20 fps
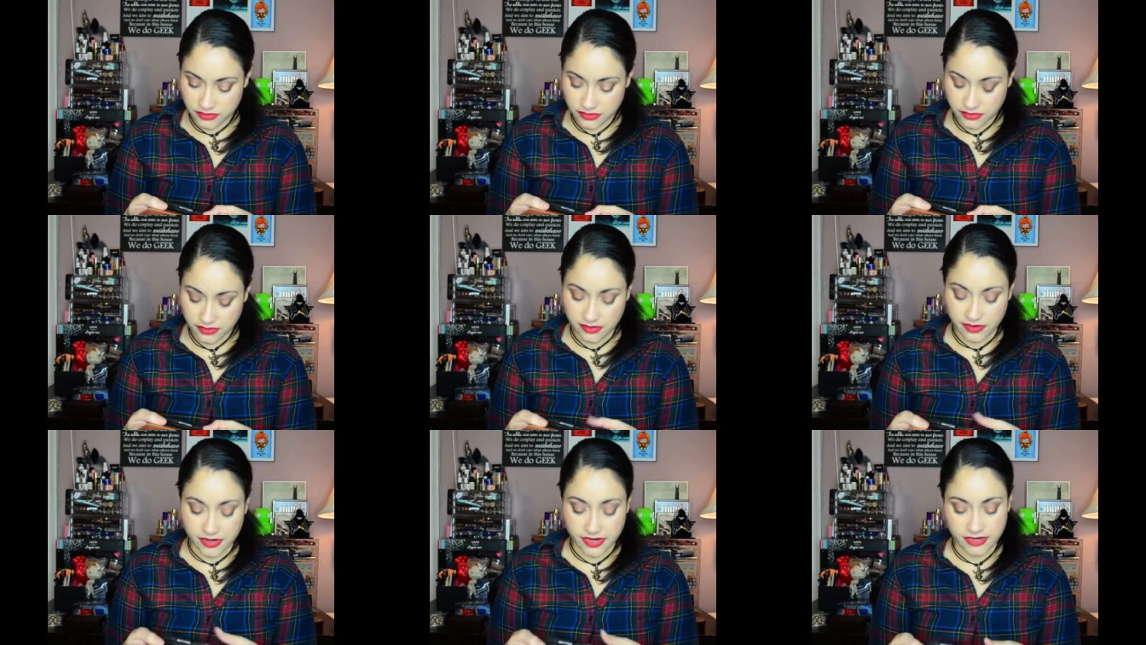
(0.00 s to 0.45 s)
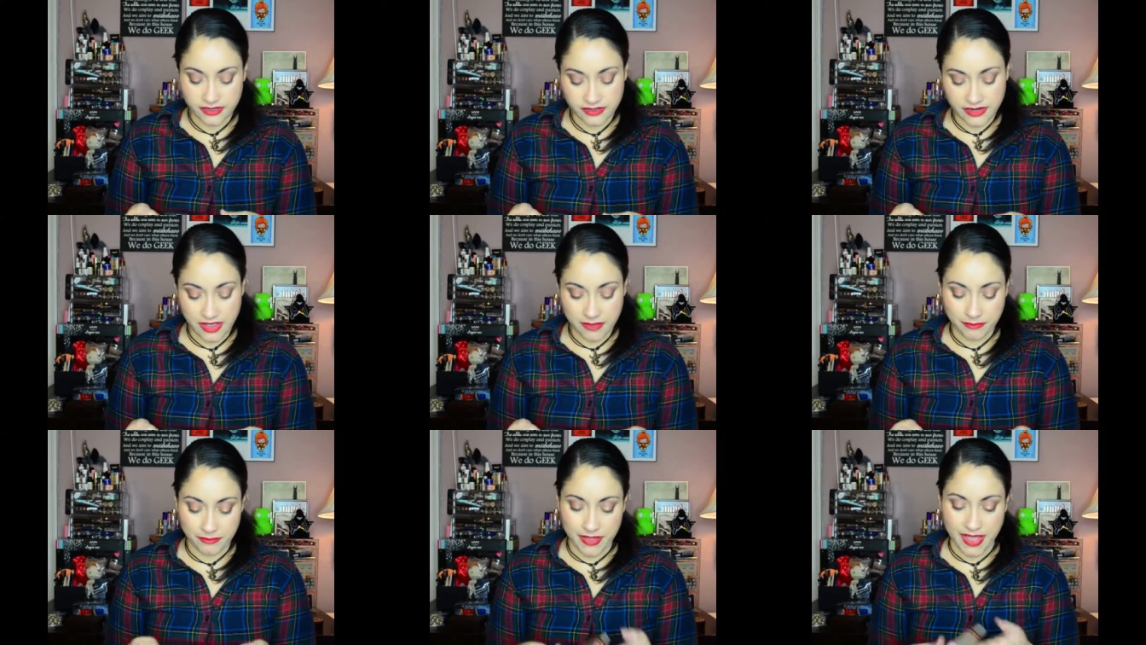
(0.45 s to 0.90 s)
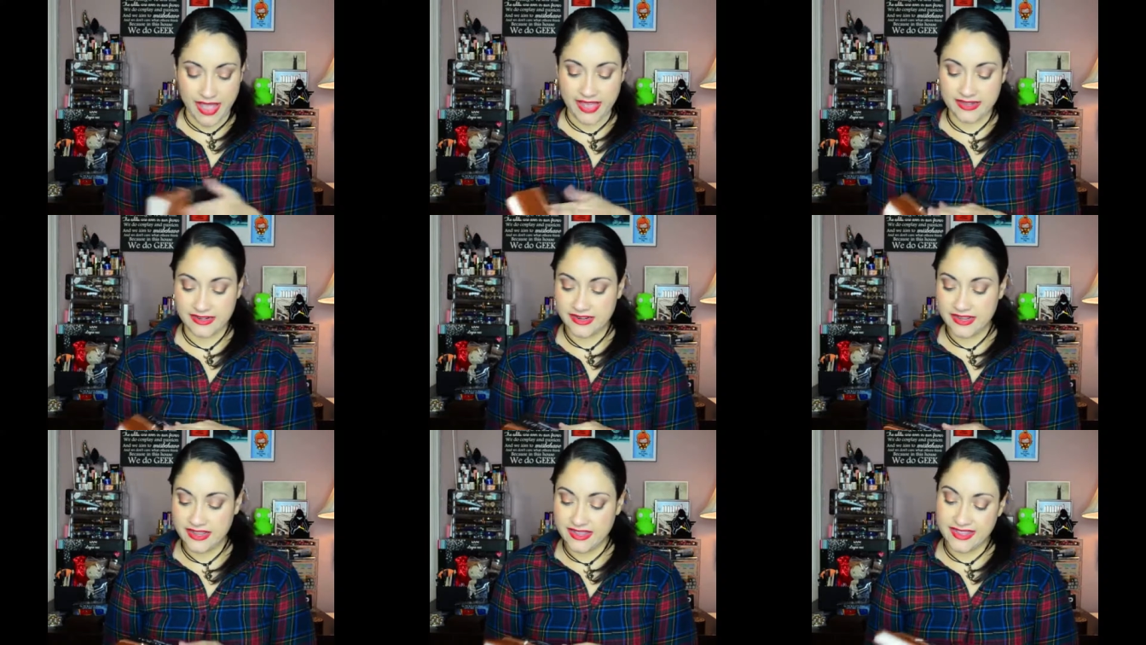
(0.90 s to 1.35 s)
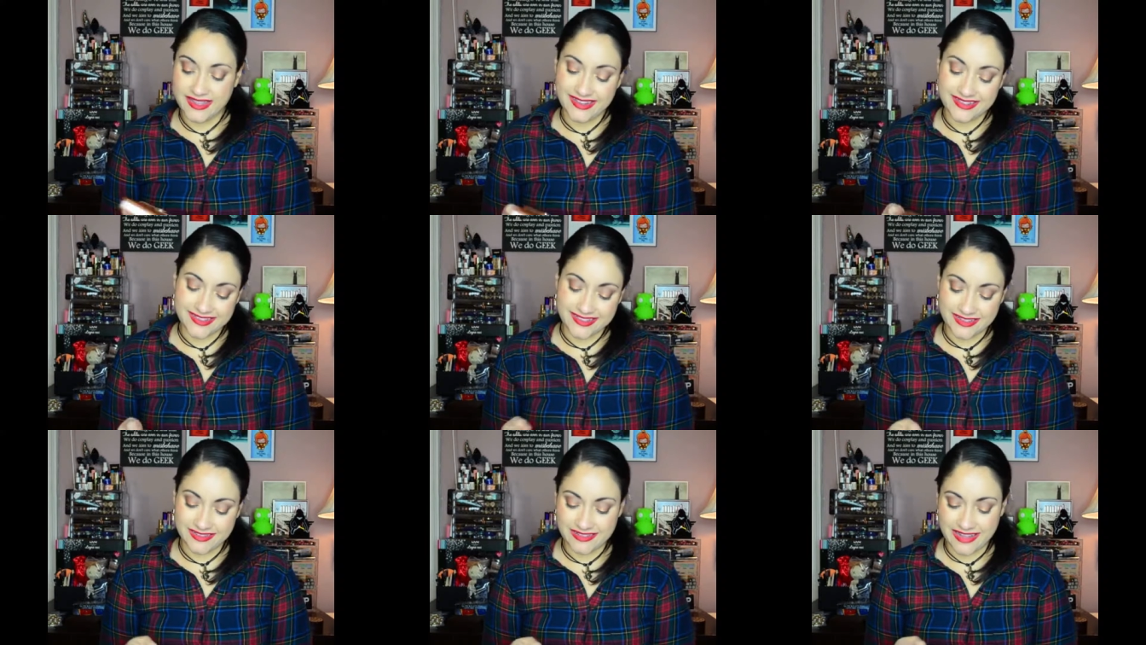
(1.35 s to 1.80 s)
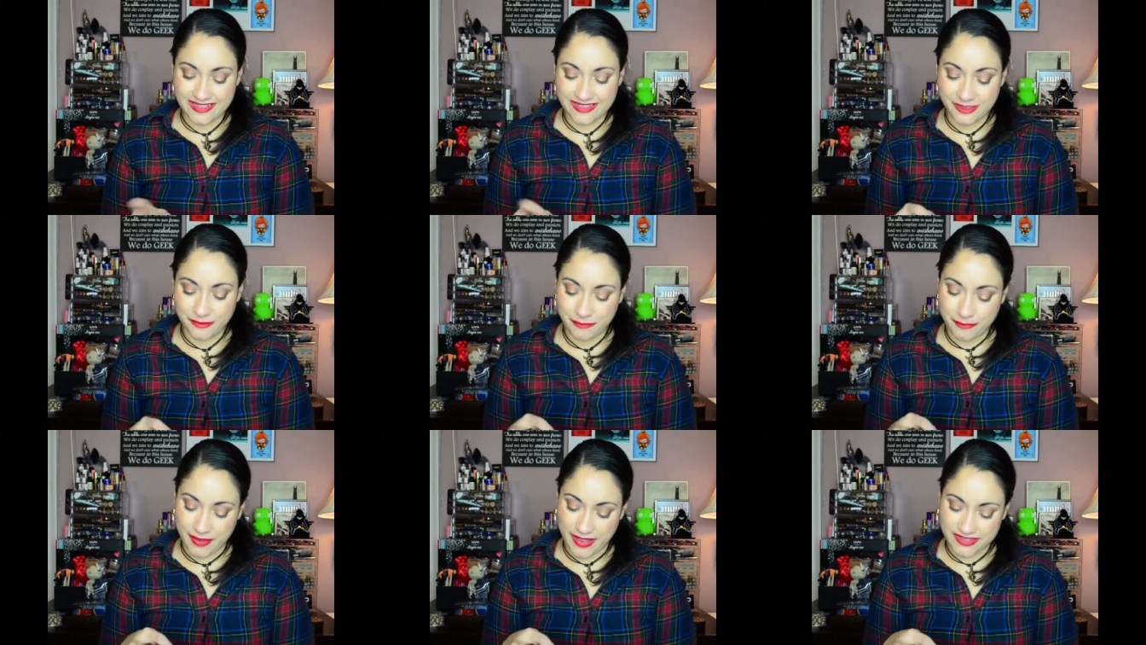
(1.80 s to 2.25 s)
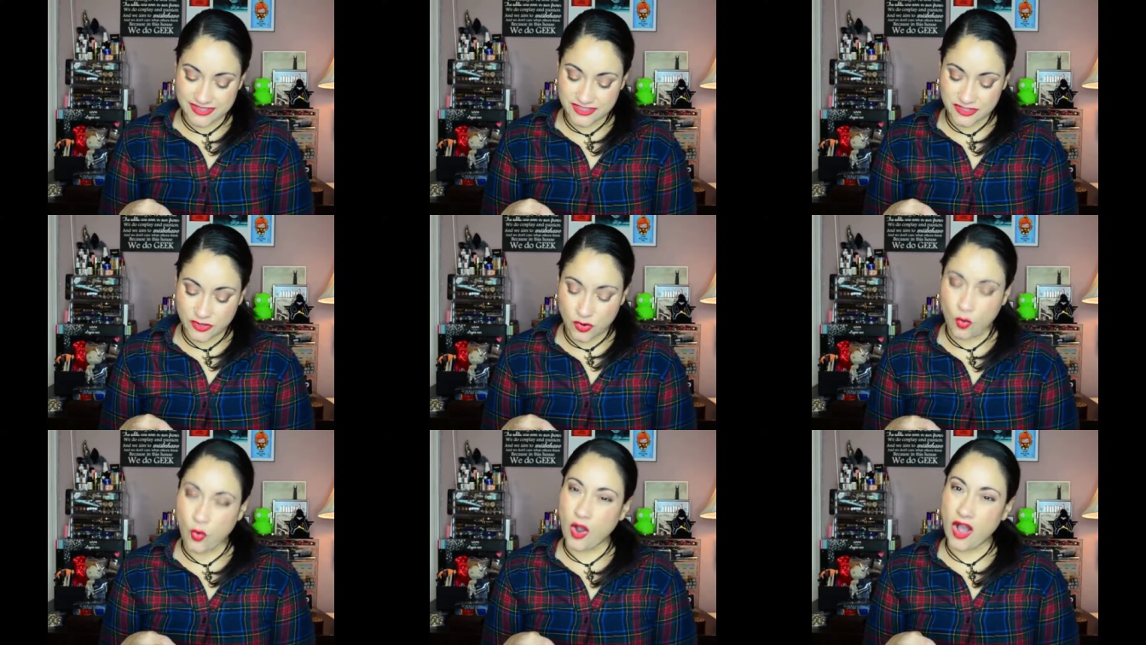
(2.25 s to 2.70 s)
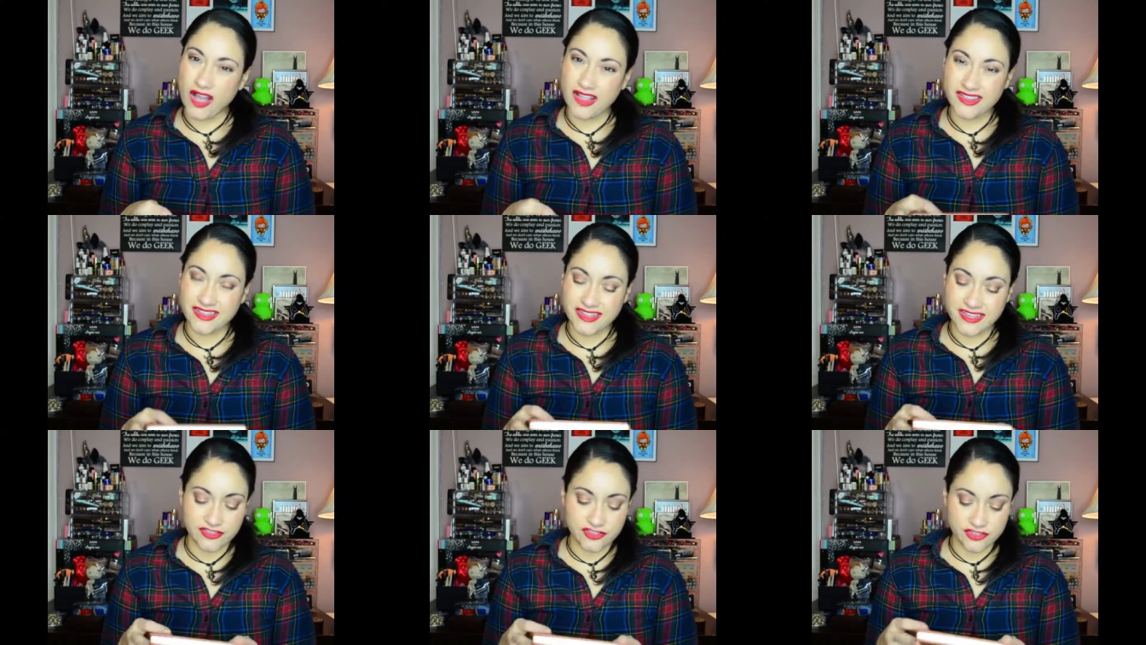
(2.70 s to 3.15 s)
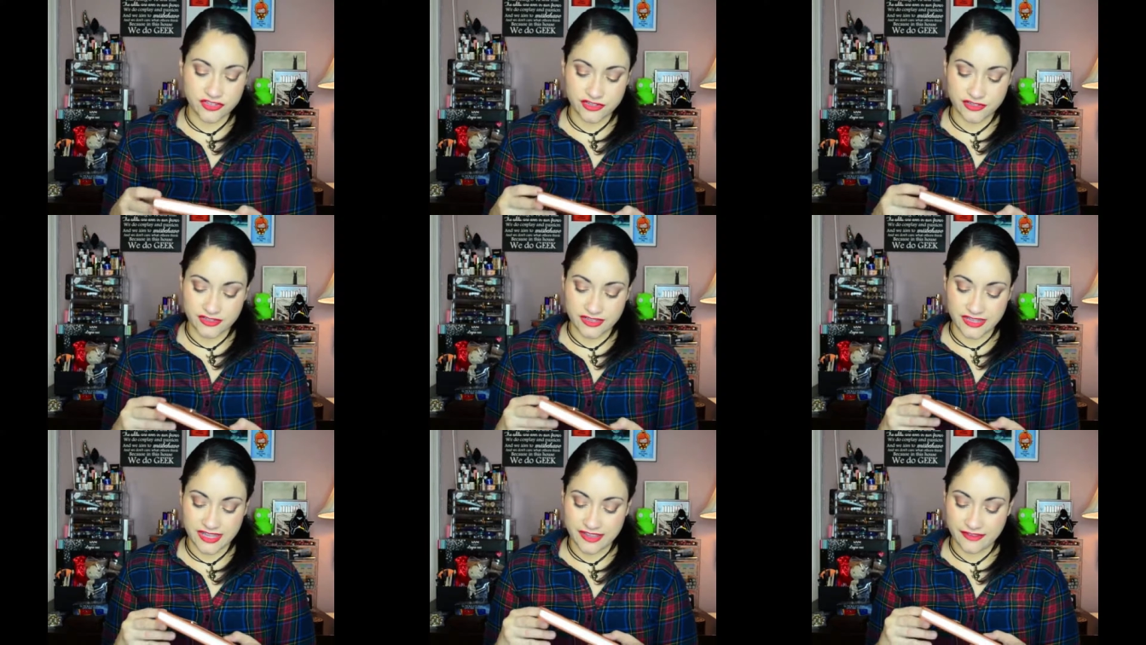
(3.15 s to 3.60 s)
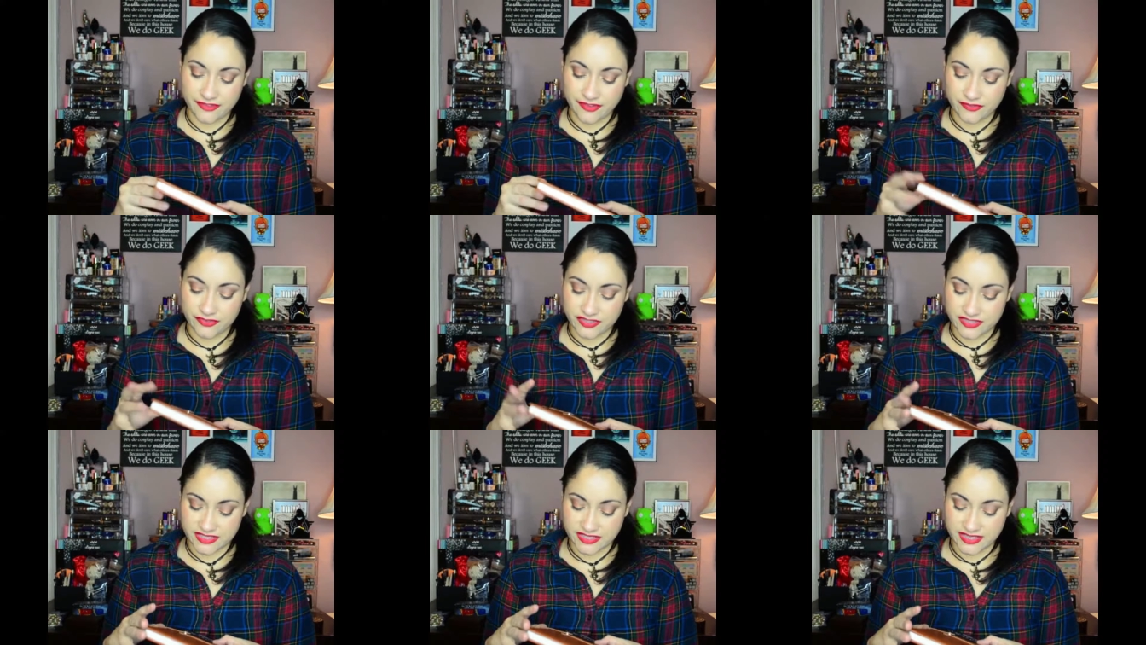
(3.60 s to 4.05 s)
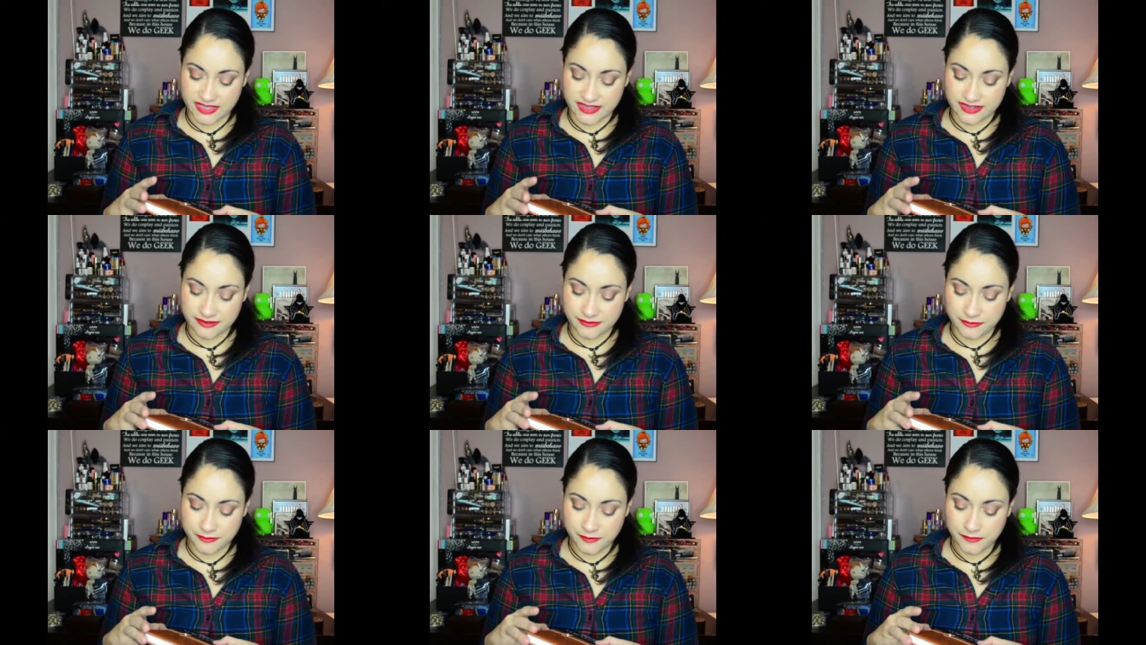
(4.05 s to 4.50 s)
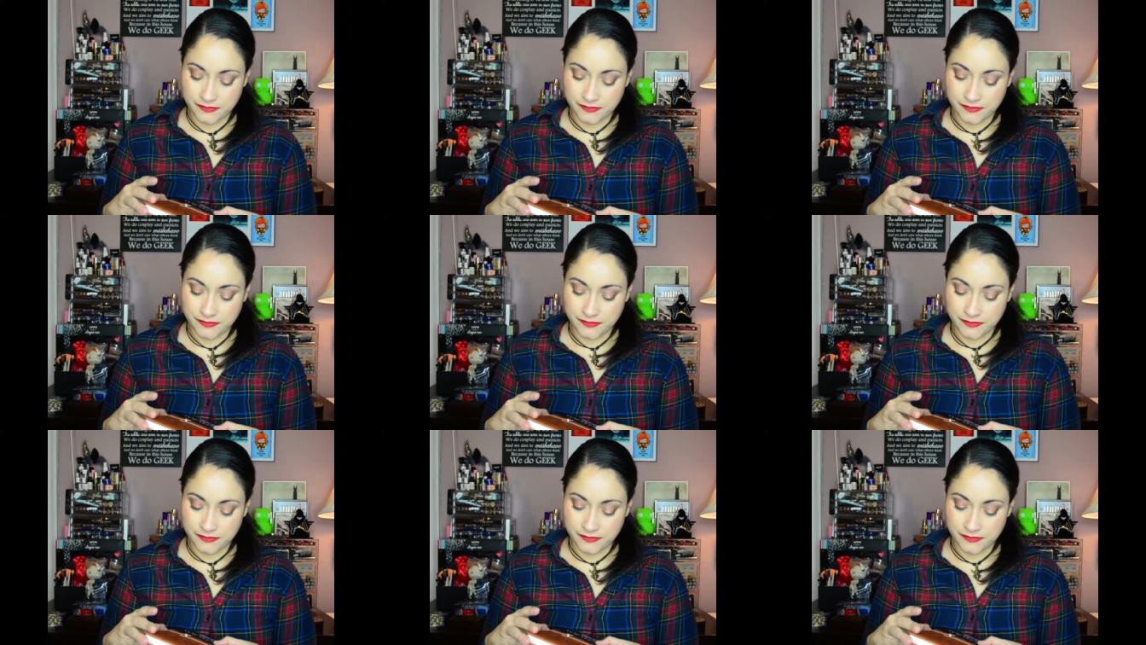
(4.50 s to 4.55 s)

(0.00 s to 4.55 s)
All right, not bad. It's not the best quality journal I've ever seen.